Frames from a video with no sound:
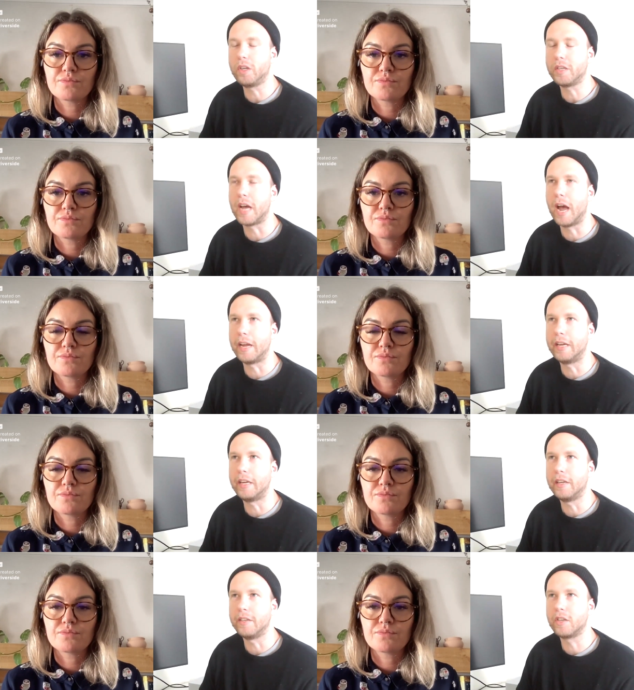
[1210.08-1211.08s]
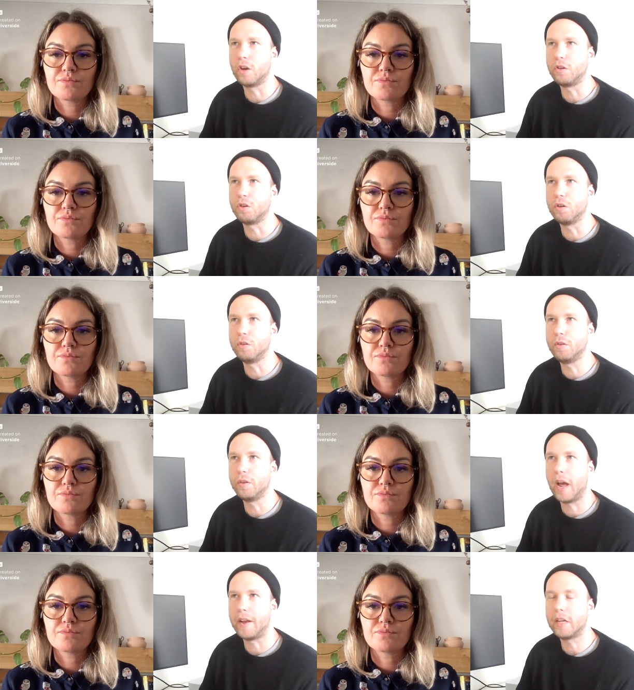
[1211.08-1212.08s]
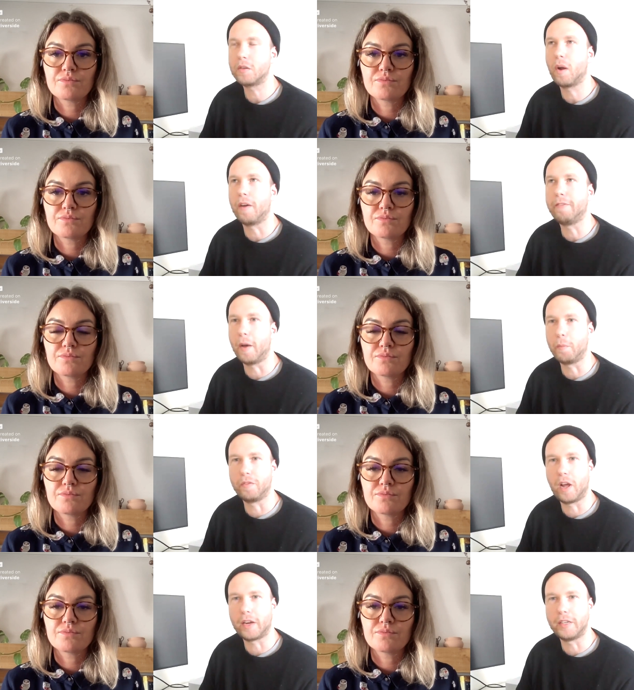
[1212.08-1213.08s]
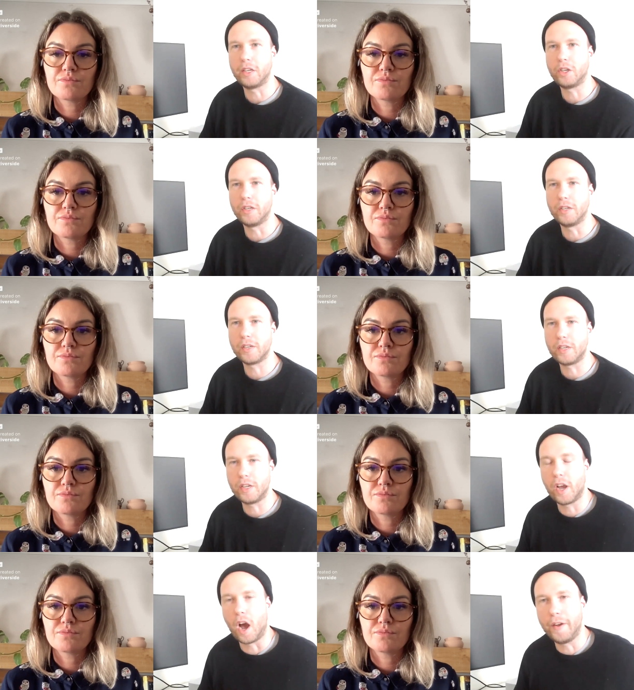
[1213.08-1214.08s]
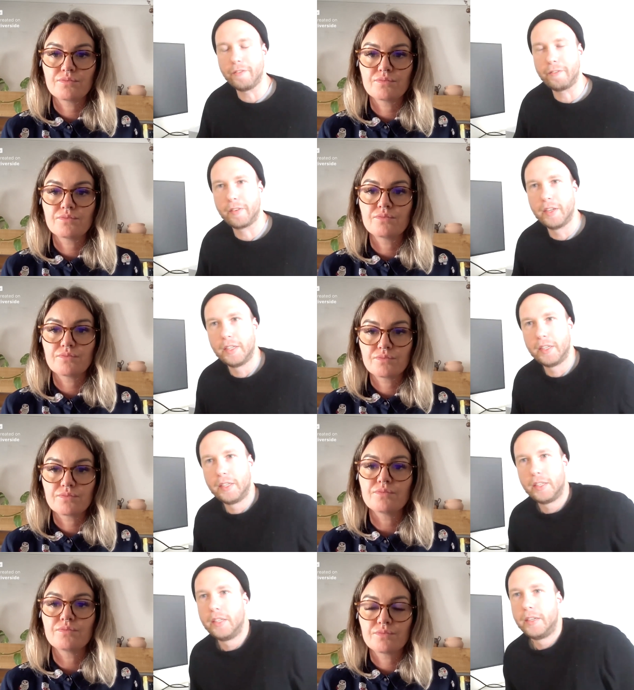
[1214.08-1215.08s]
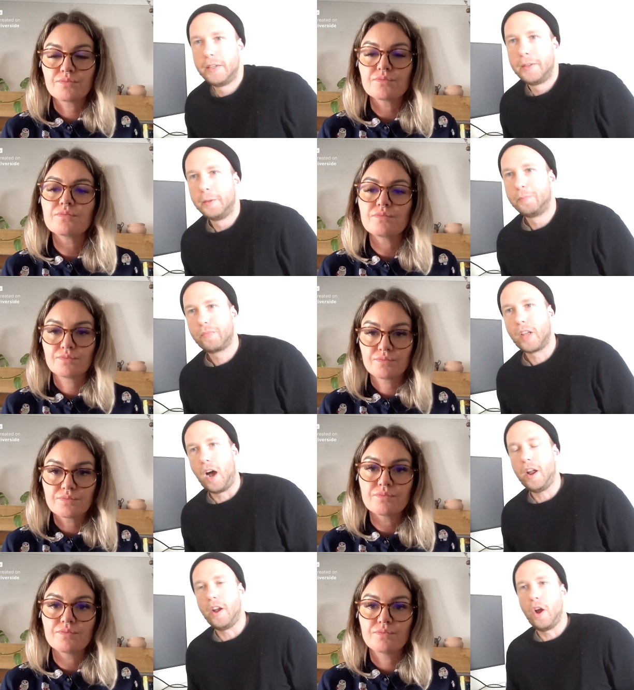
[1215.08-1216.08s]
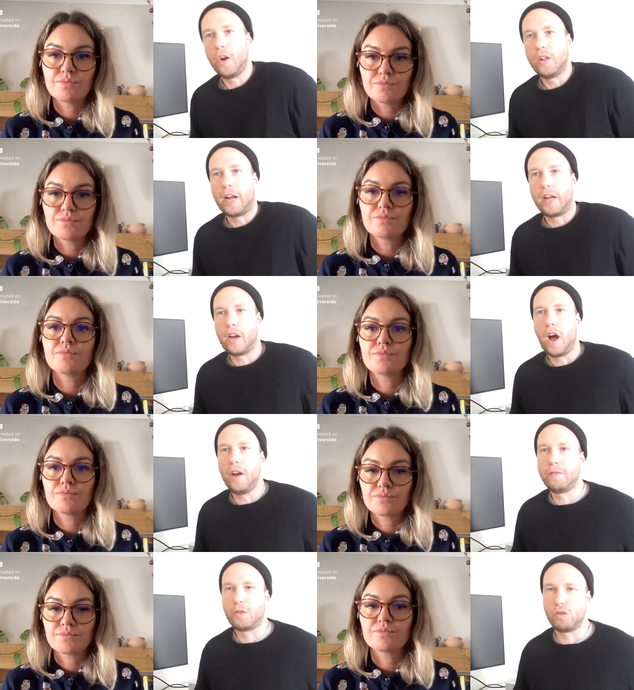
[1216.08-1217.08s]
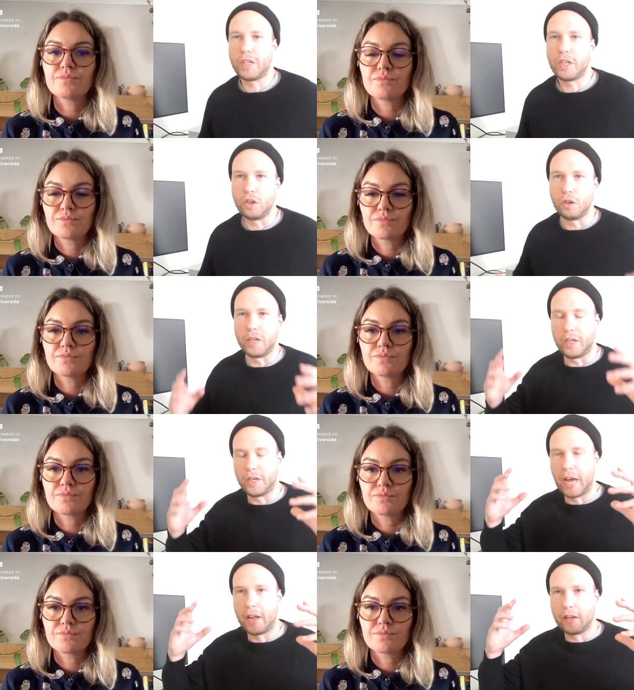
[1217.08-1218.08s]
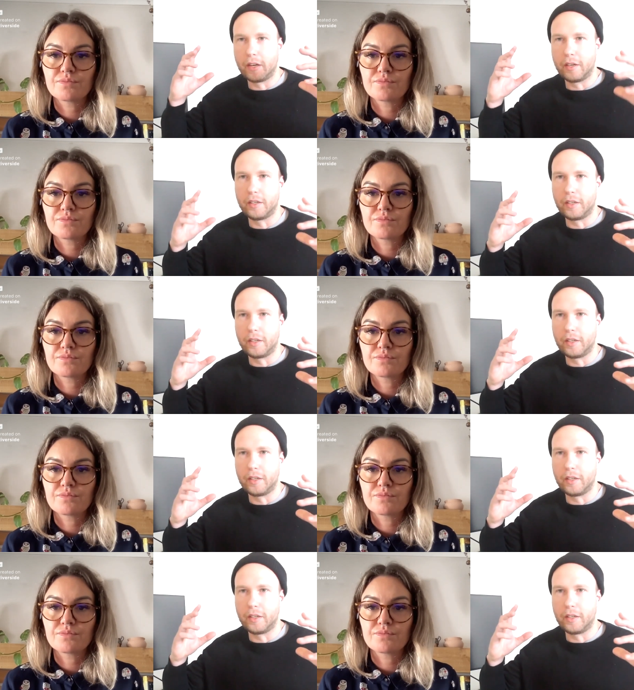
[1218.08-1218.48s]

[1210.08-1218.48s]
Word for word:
Speaker 1: What you're saying is so true, and that's what I found with like addiction is you kind of, I don't know, like it kind of tricks you, and you get.